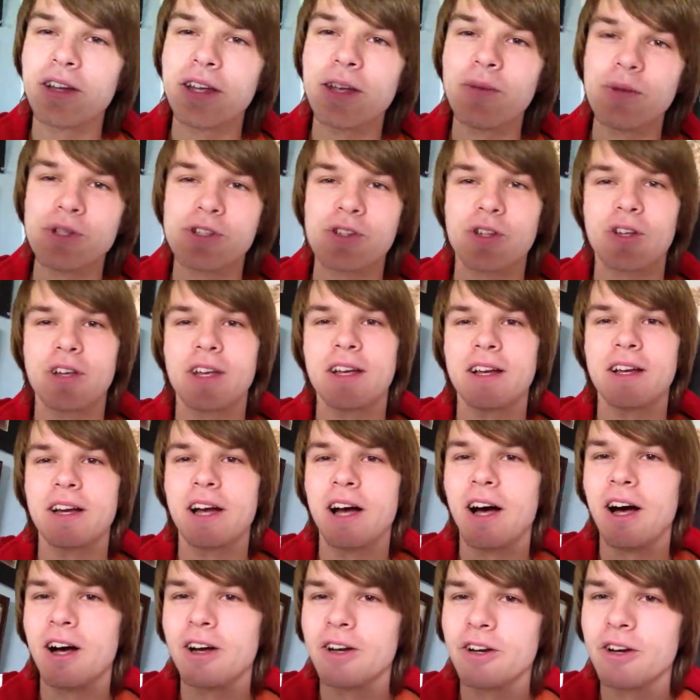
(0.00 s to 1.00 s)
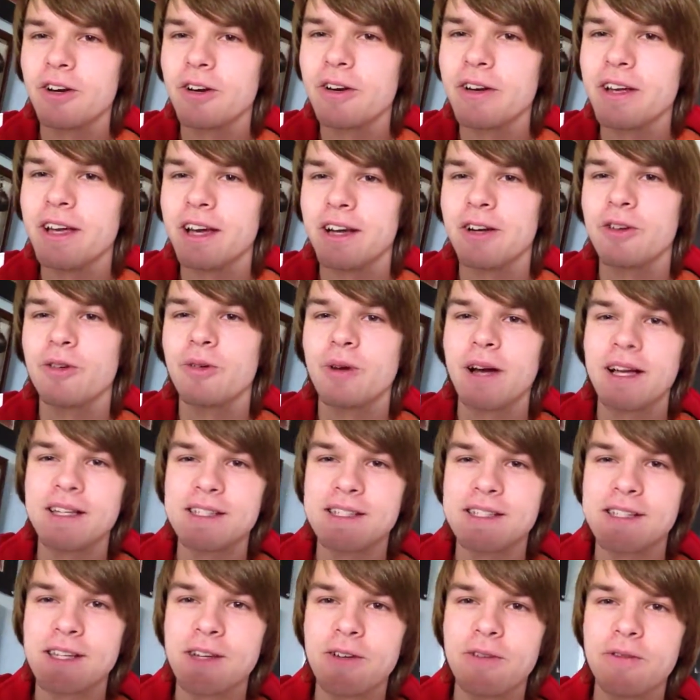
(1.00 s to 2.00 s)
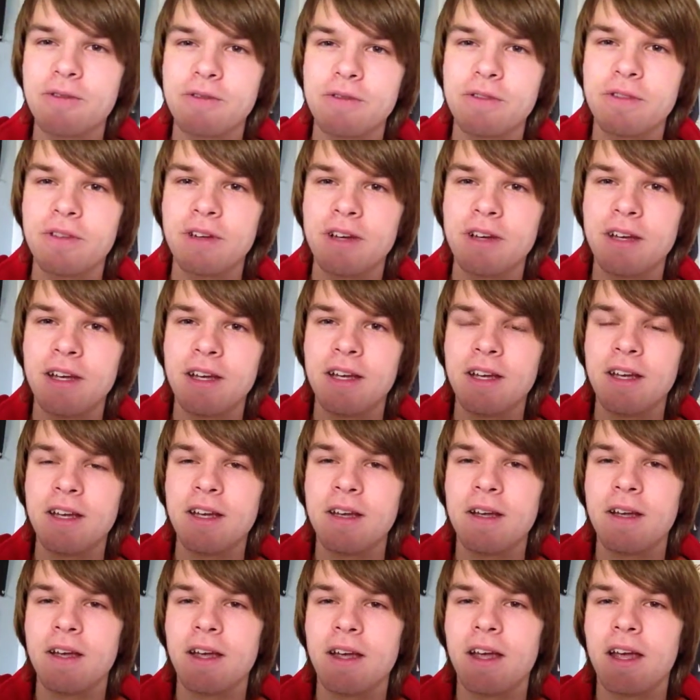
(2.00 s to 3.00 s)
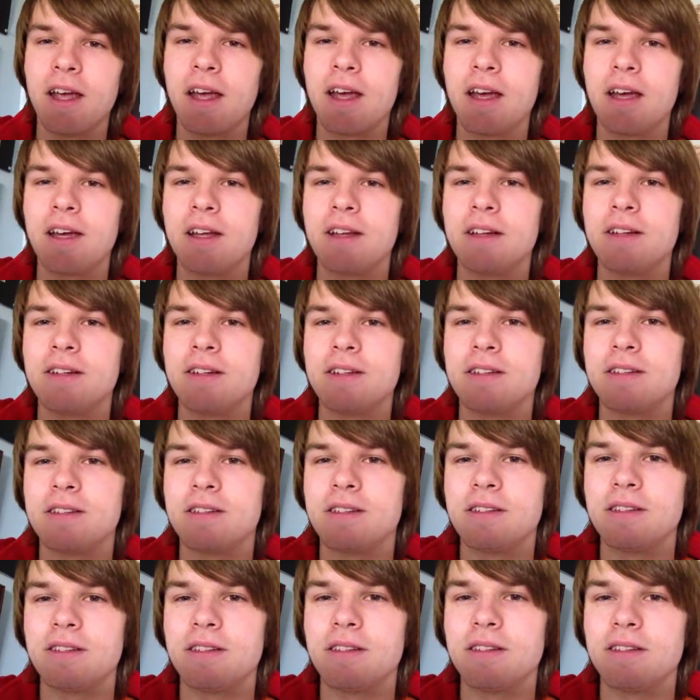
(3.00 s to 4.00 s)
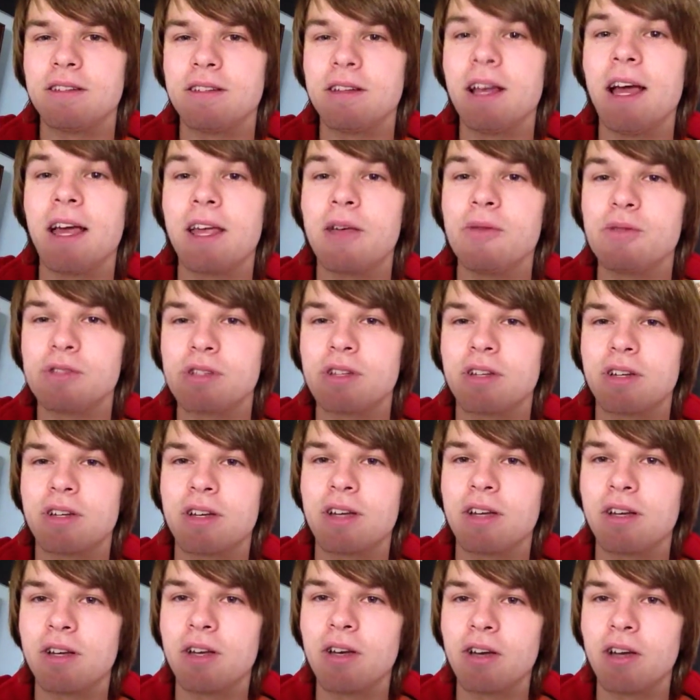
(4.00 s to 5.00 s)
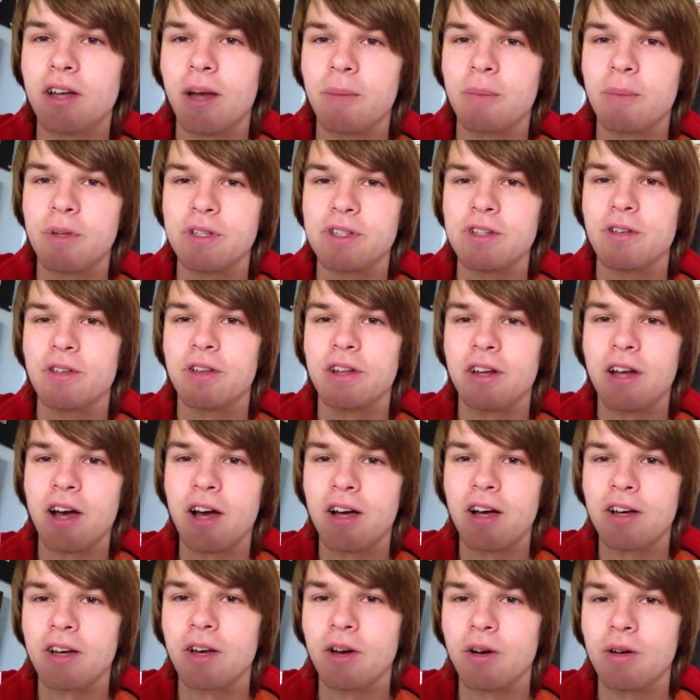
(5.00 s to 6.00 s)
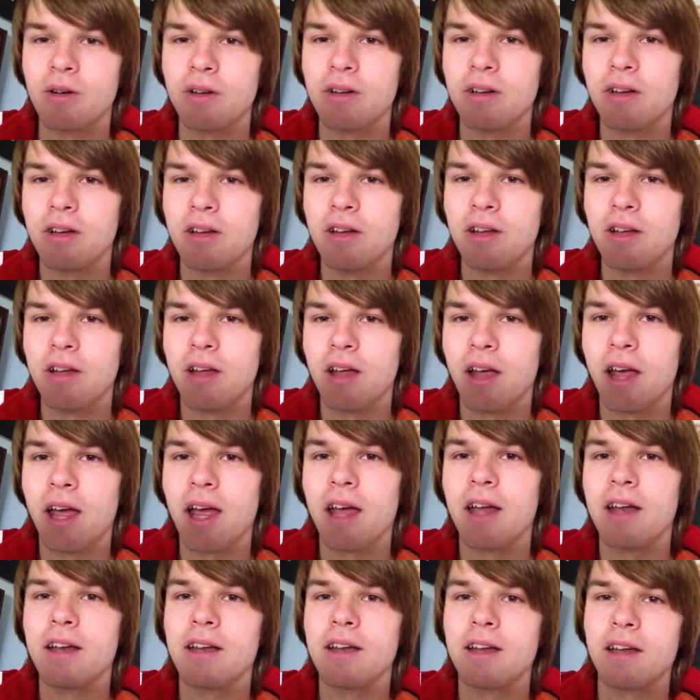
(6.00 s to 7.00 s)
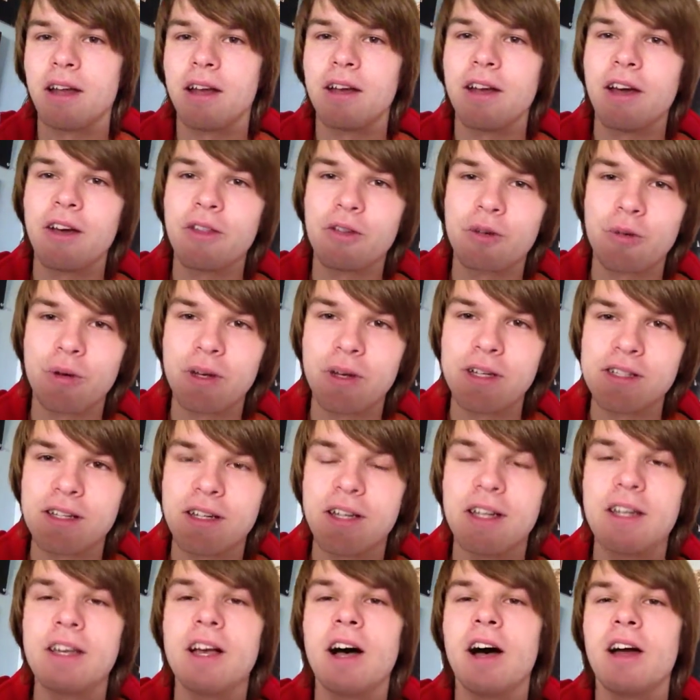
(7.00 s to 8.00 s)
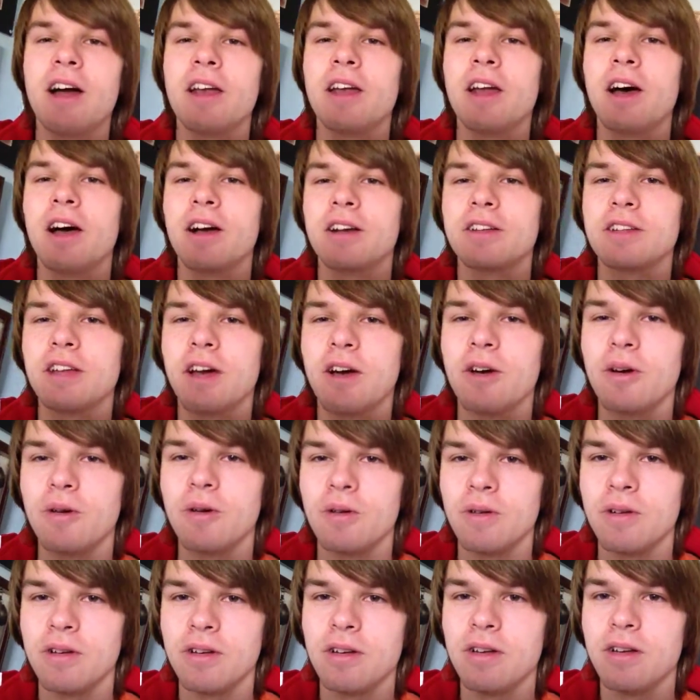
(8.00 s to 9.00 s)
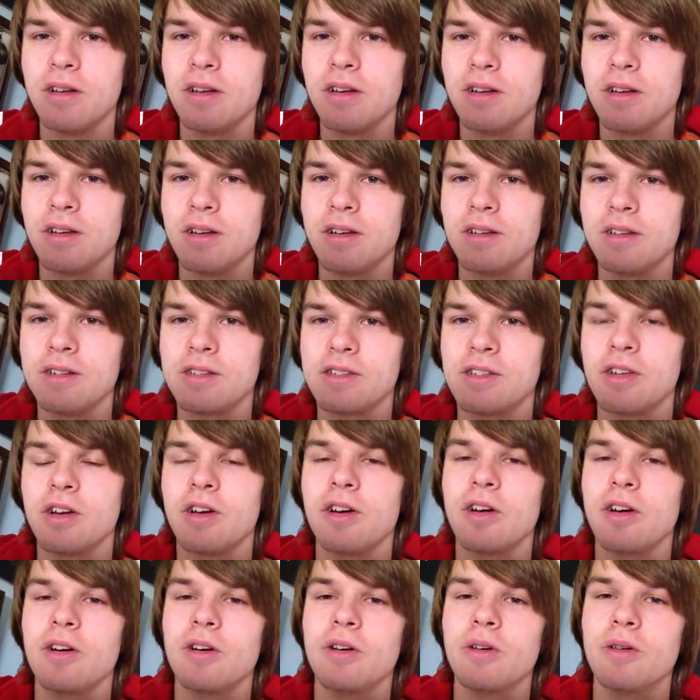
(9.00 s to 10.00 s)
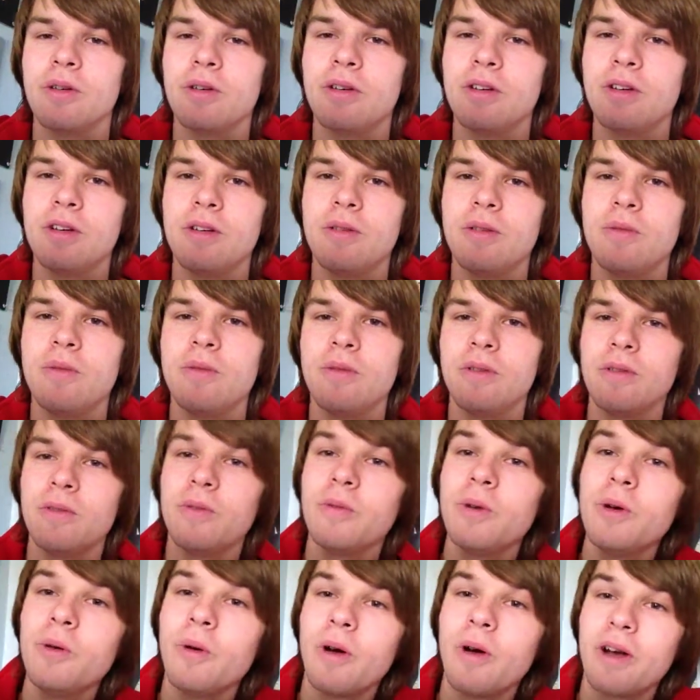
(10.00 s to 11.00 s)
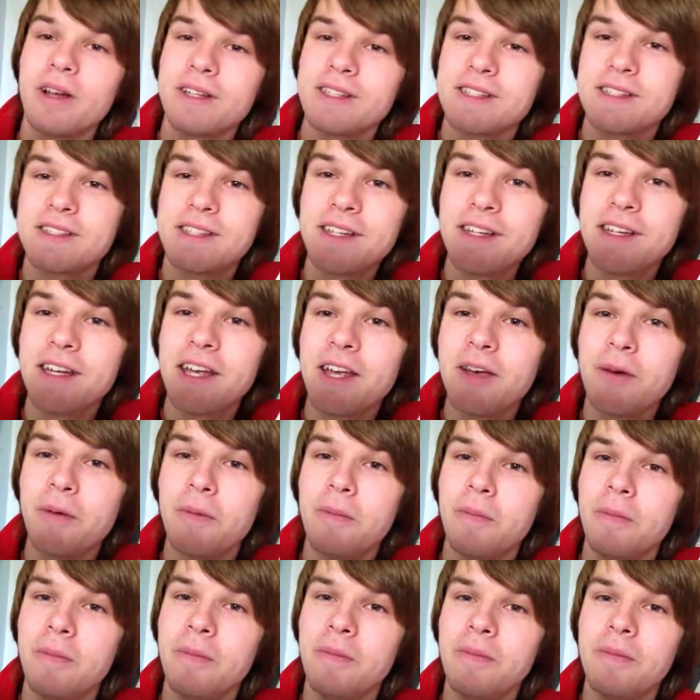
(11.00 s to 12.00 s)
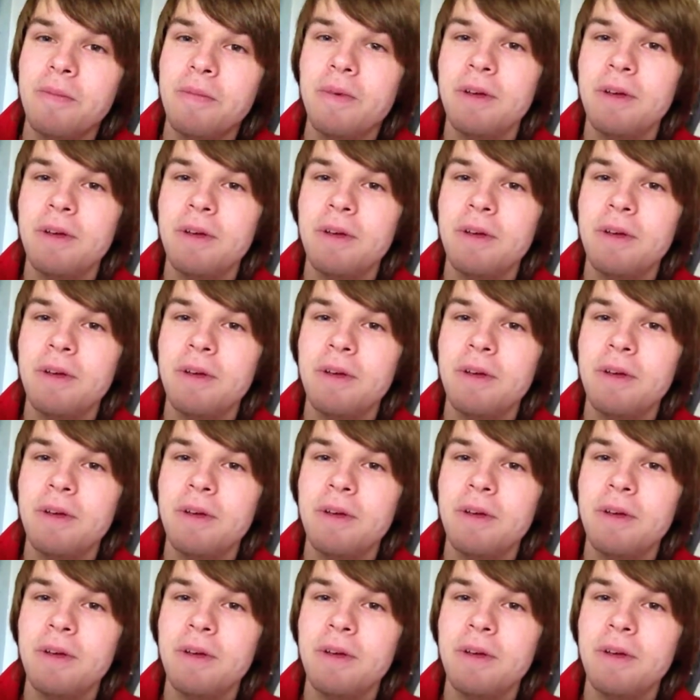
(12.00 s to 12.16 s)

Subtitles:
He was looking hungry, aggressive. And yeah, he was looking good up until the knockout. And another reason he got knocked out. So we want to see him.